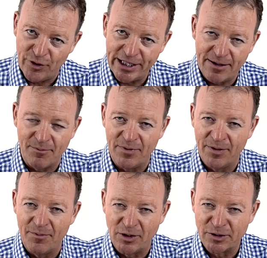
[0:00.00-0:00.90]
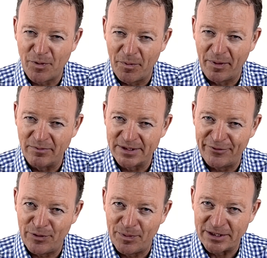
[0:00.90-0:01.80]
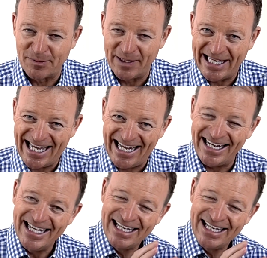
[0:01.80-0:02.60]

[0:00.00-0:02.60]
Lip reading: the multiple problems if you possibly can.